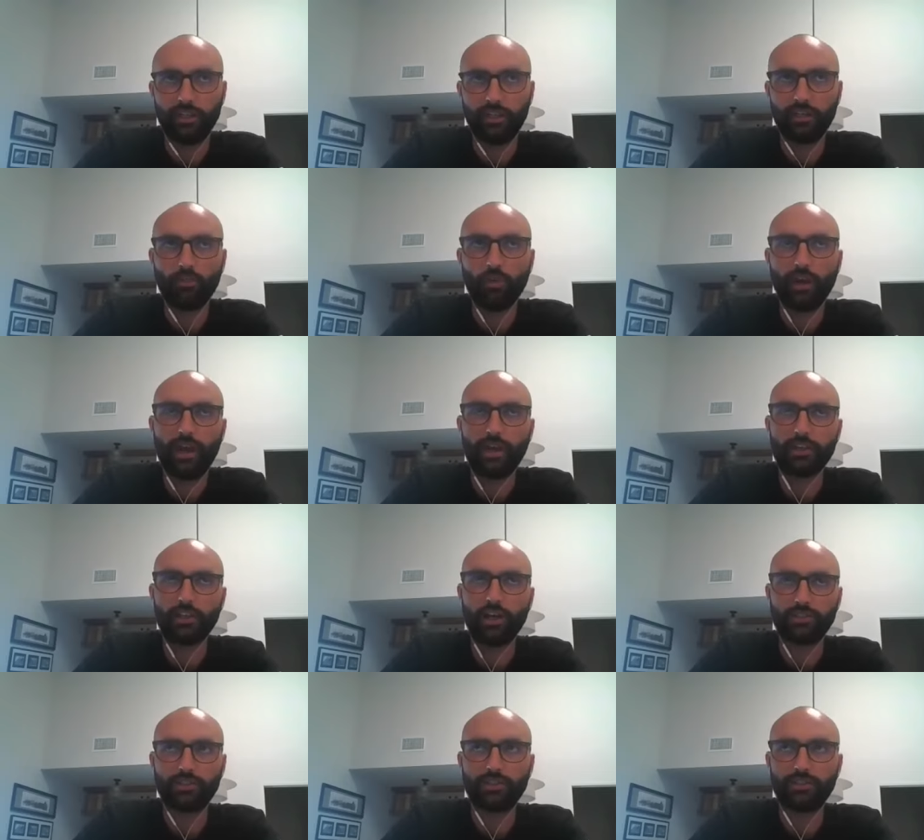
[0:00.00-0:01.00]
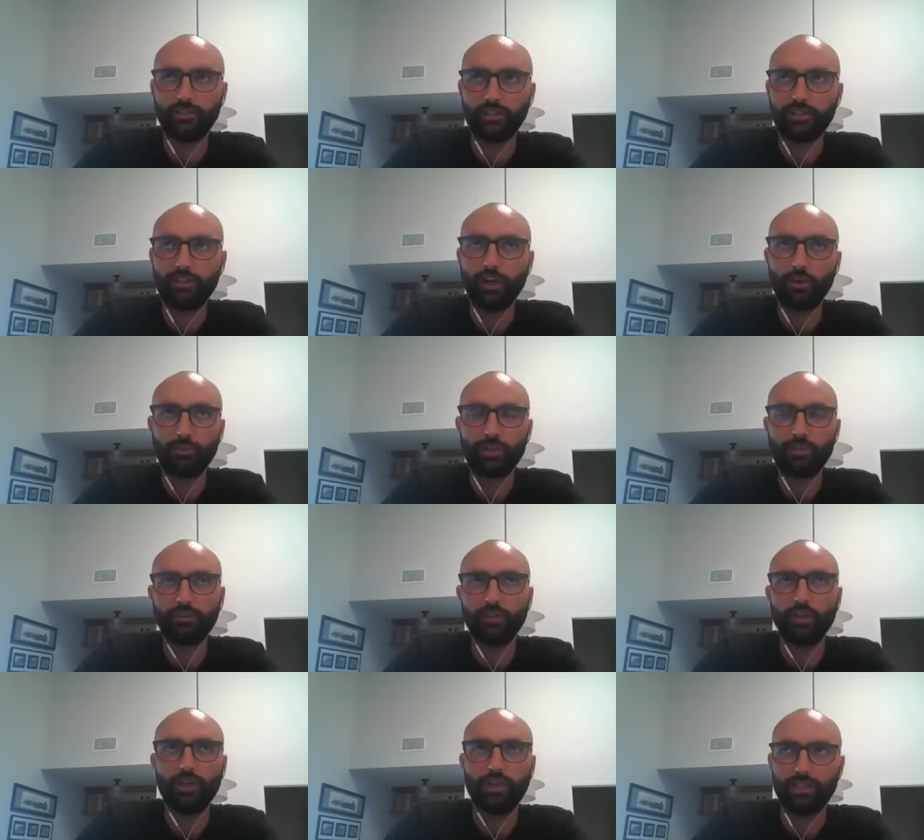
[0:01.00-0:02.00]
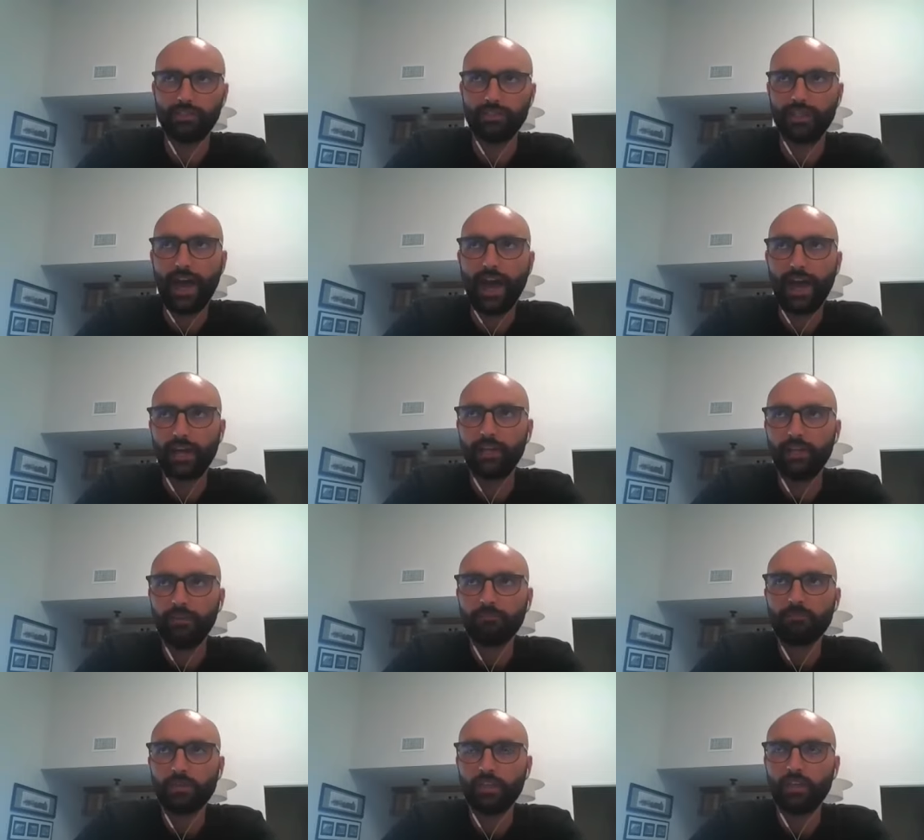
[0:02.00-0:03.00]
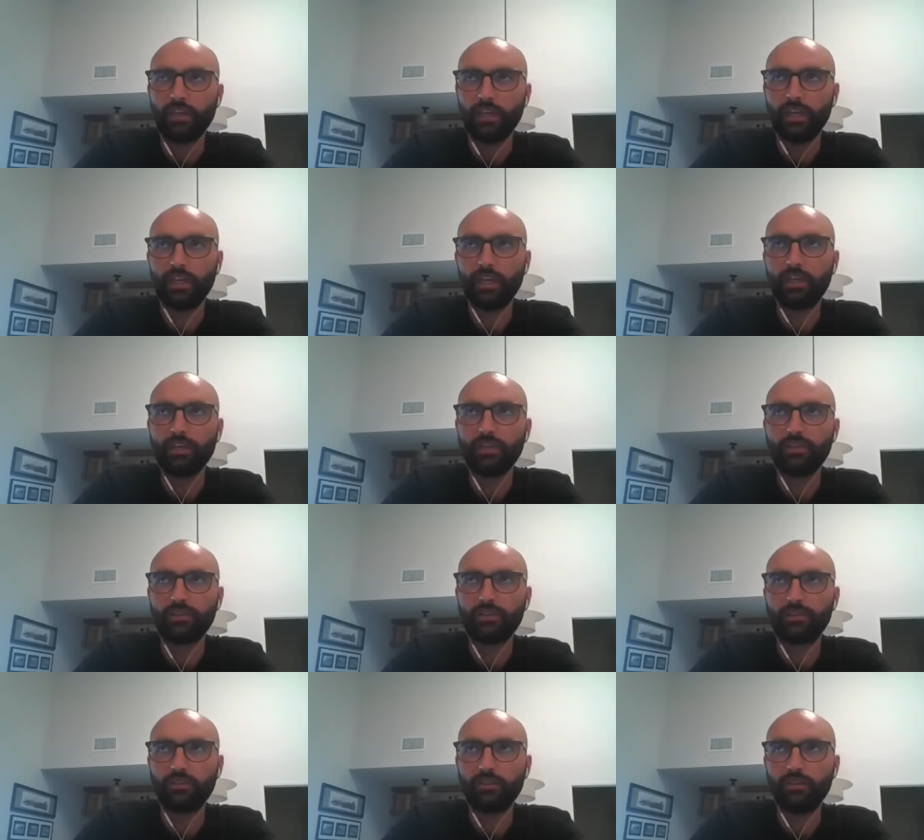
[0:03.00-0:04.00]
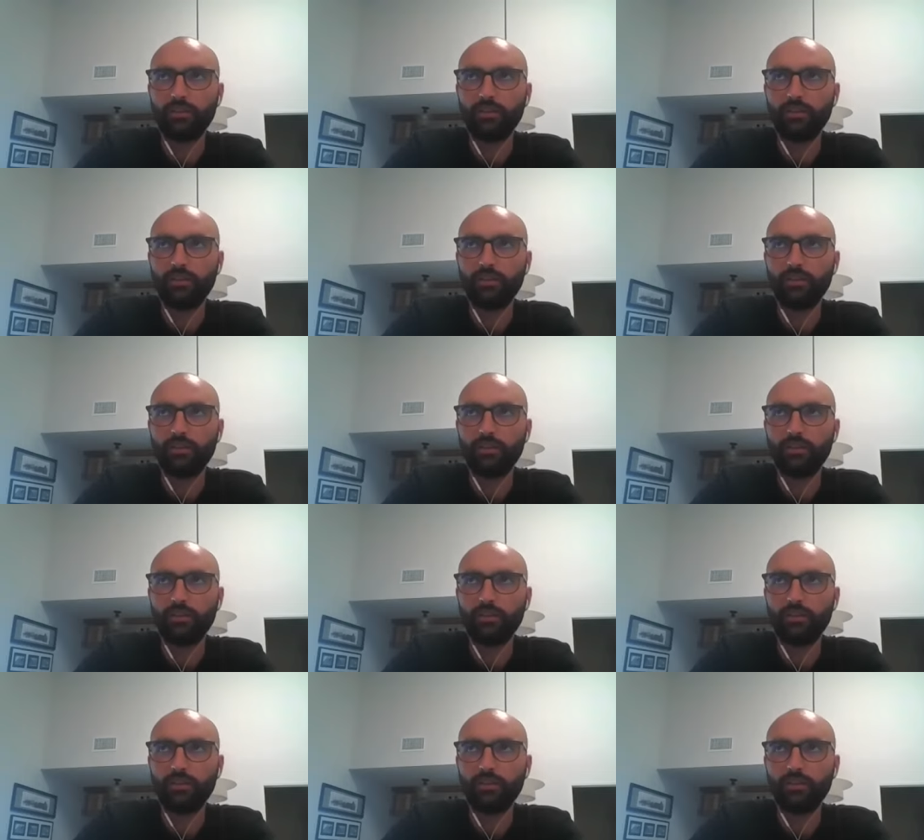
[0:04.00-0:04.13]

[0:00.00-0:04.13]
and what I constantly tell people is that it is